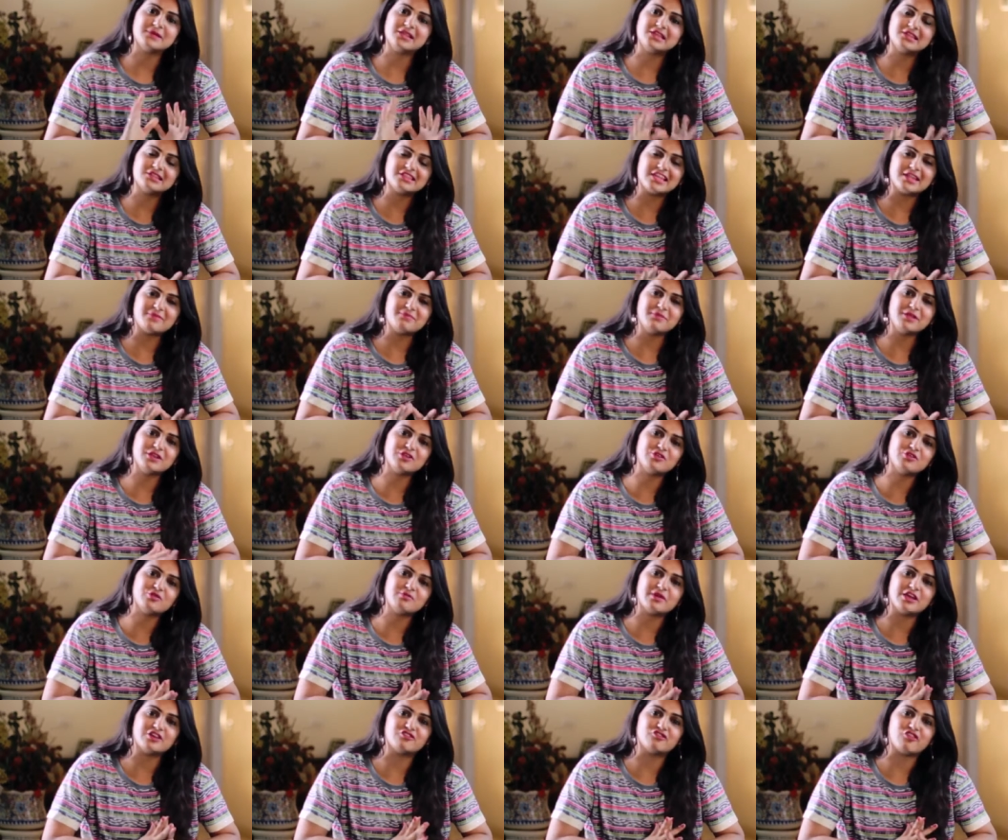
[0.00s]
please let me
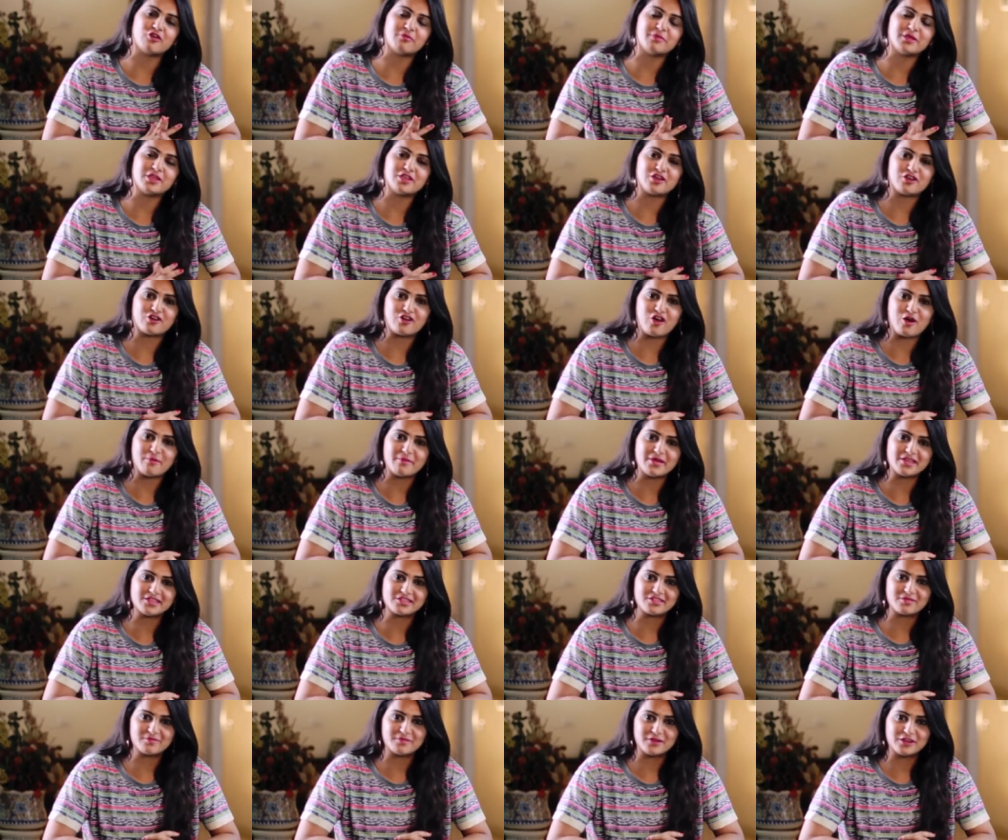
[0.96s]
know by dropping your
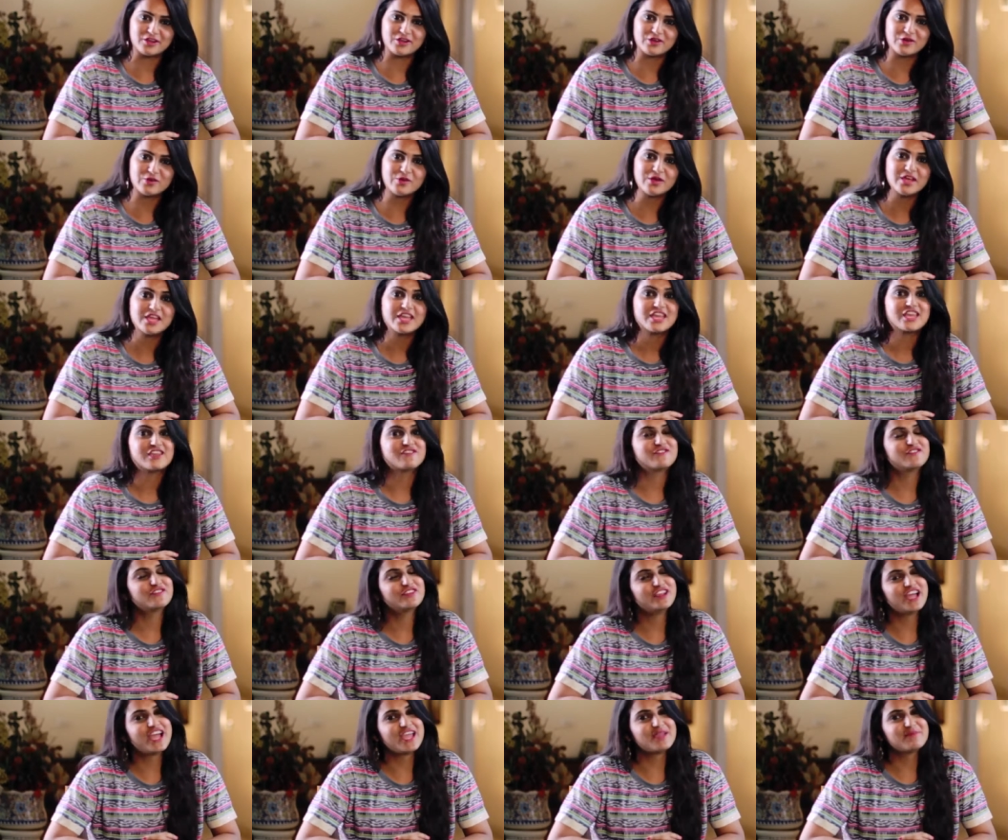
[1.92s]
comments below.
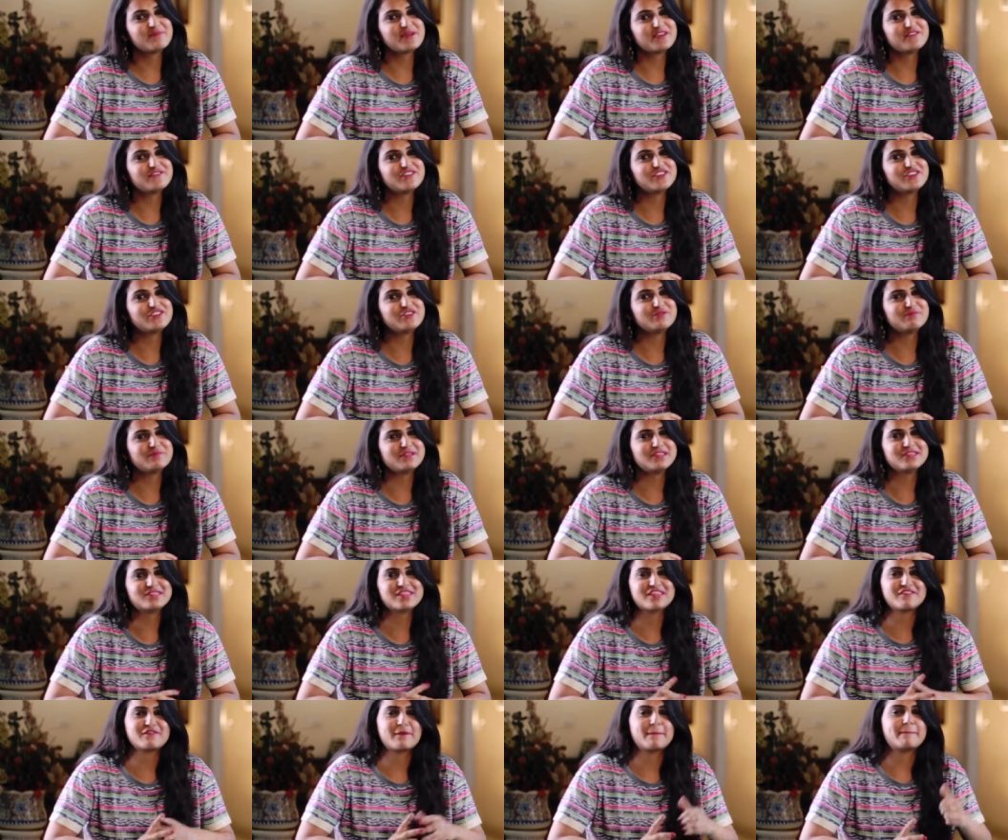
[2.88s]
If you like my video,
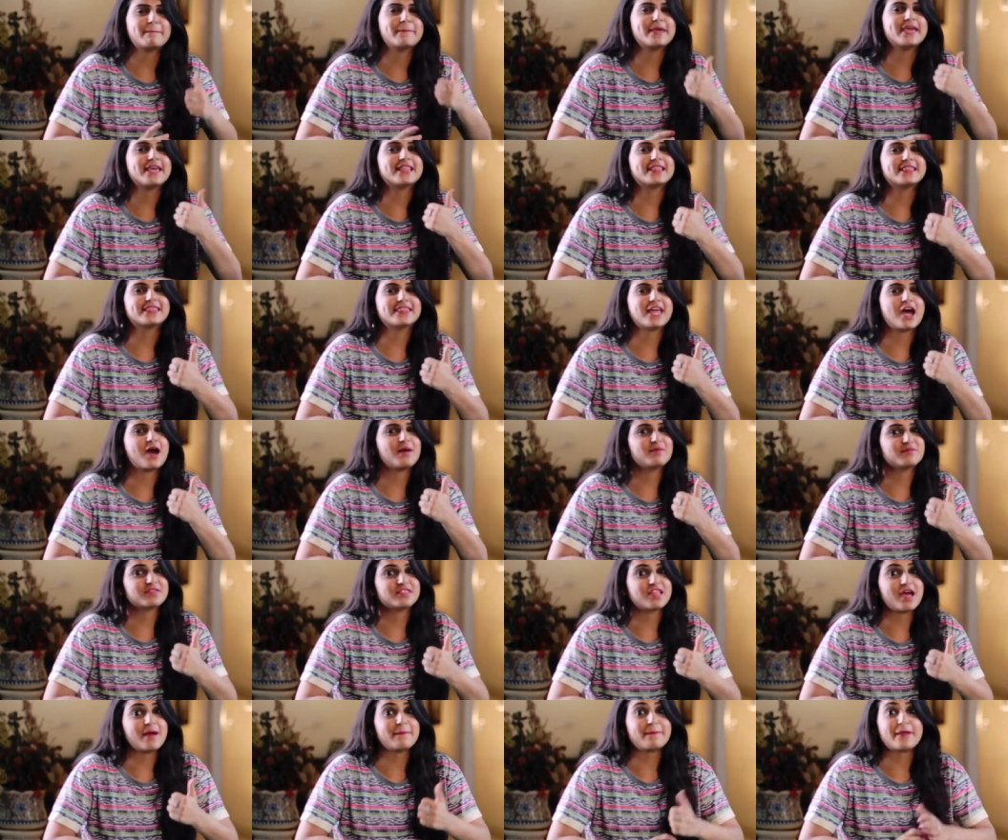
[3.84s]
please give a big
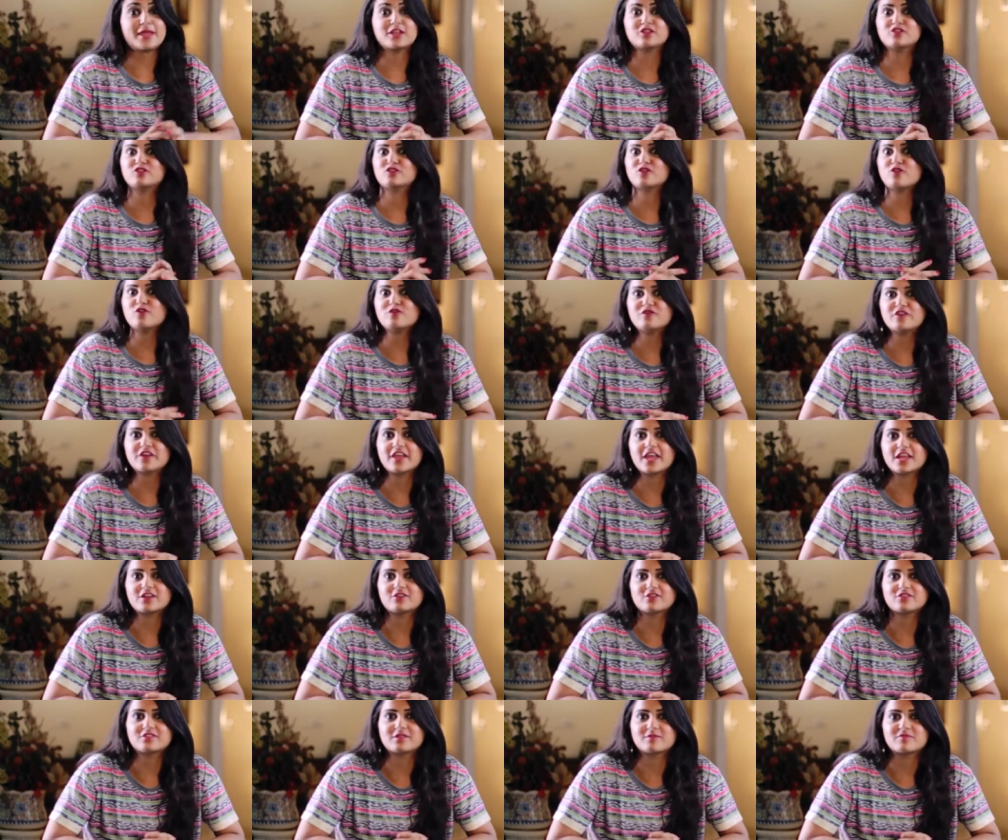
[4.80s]
thumbs up and don't
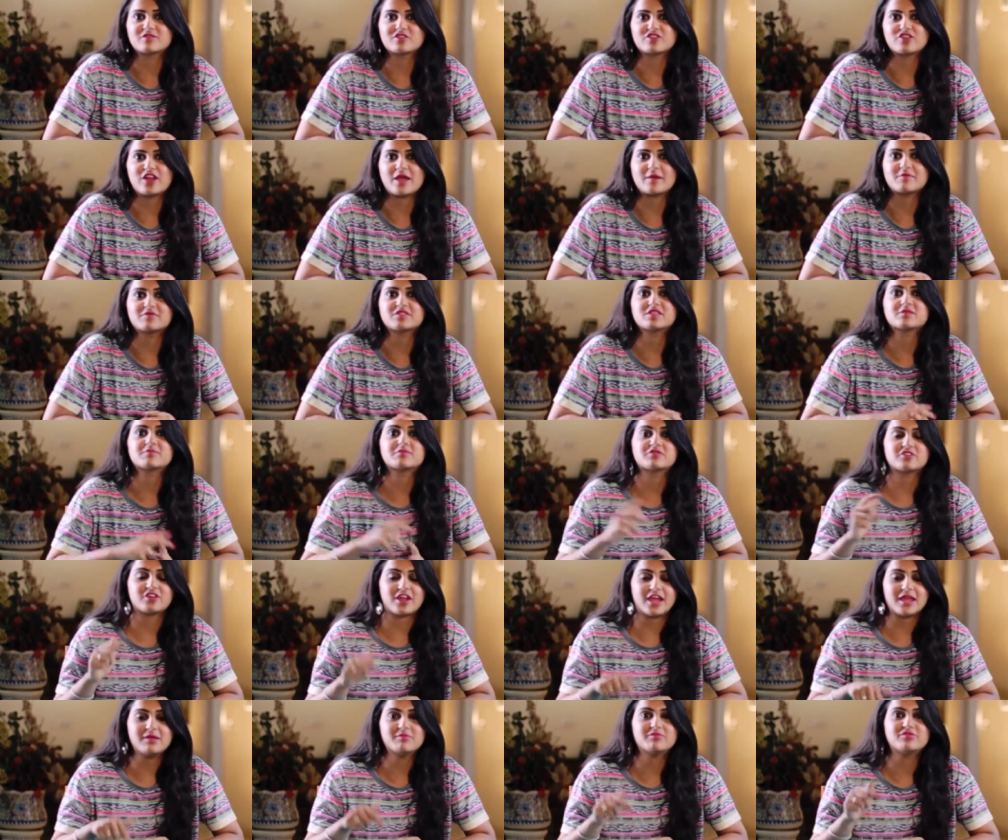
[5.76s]
forget to subscribe.
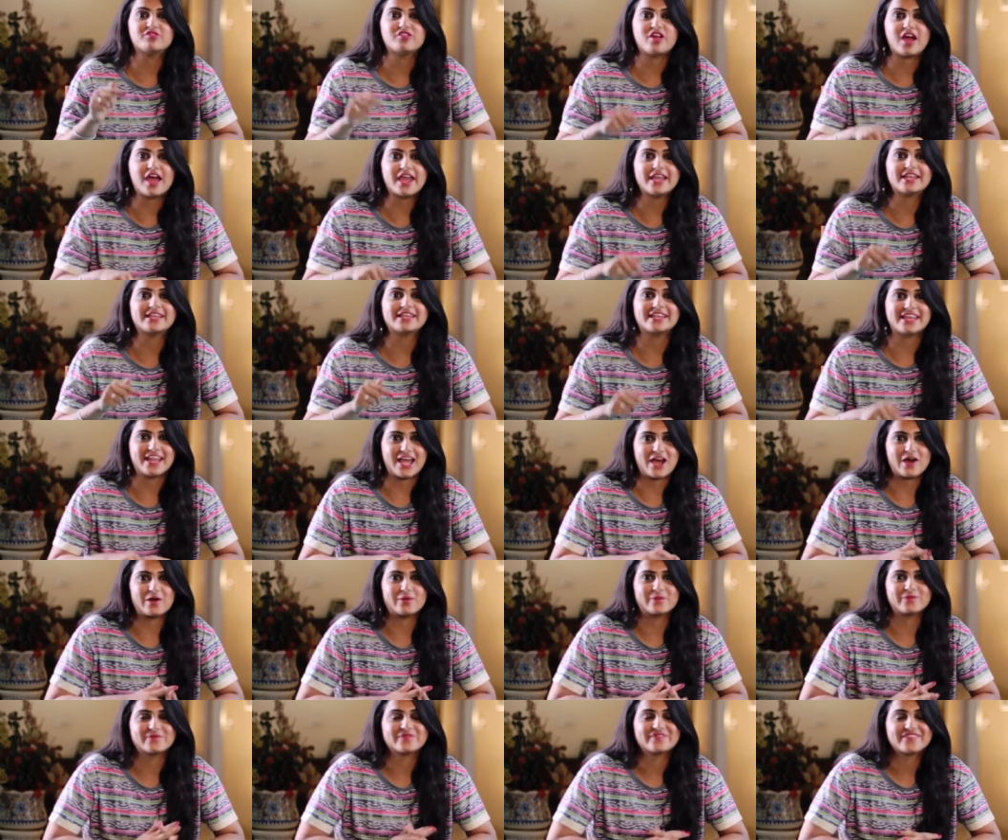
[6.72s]
Subscribe right
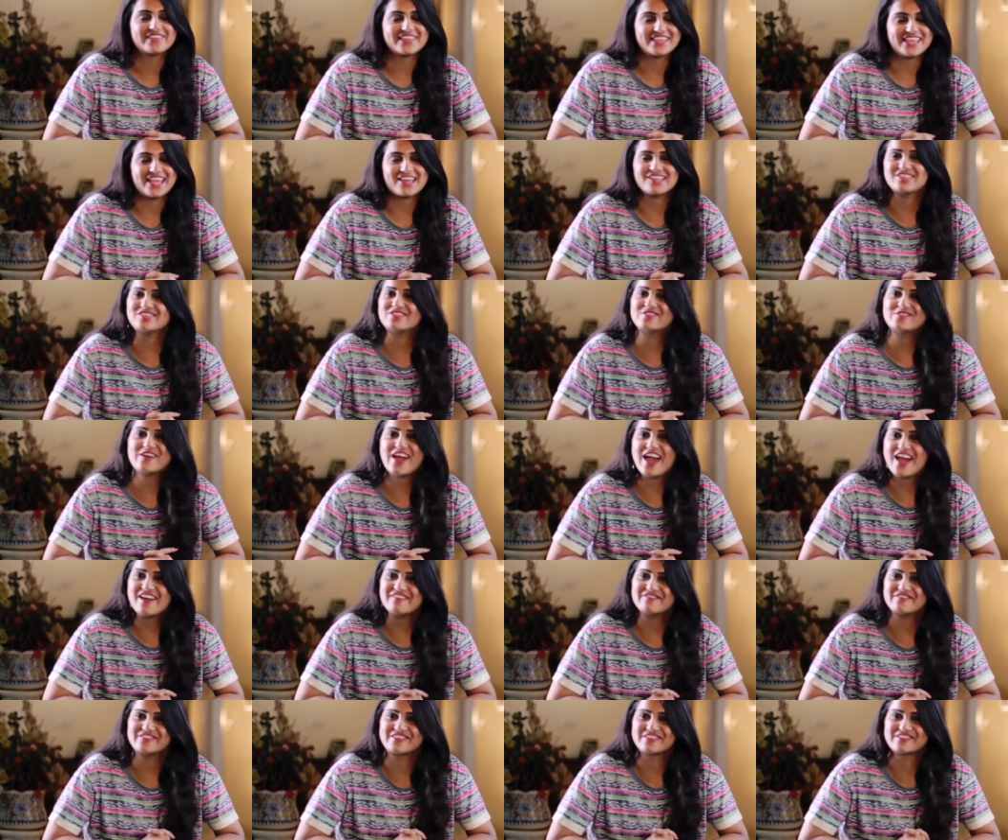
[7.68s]
now. Yes, you
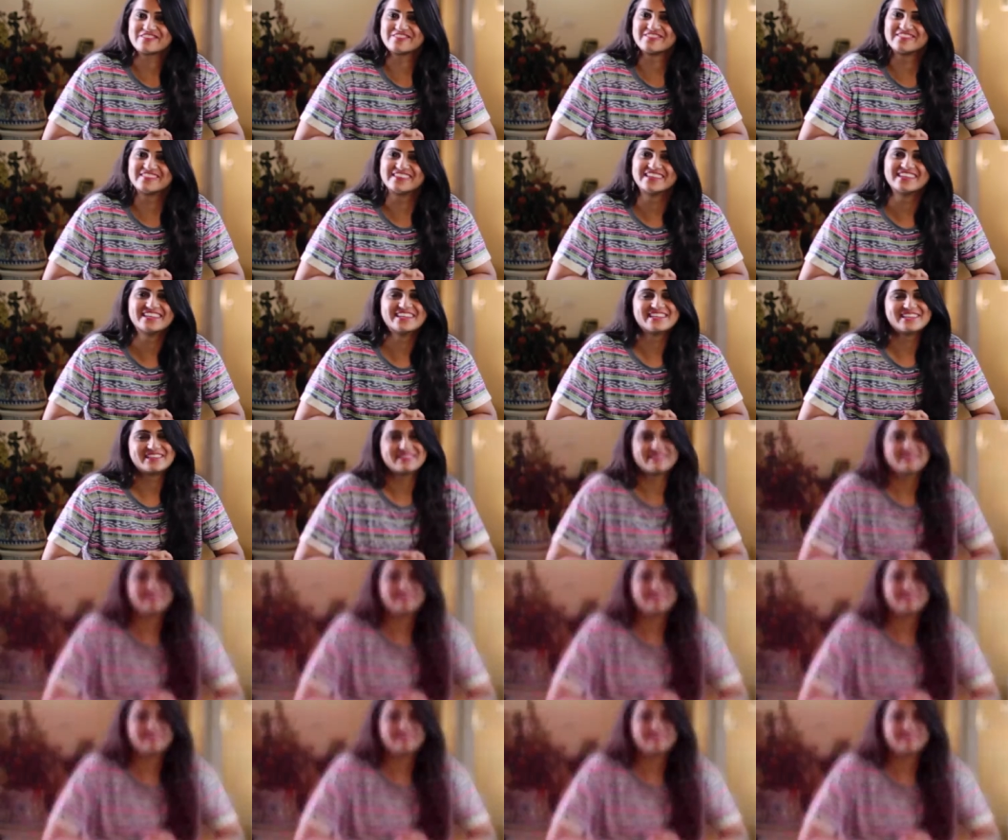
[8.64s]
have to.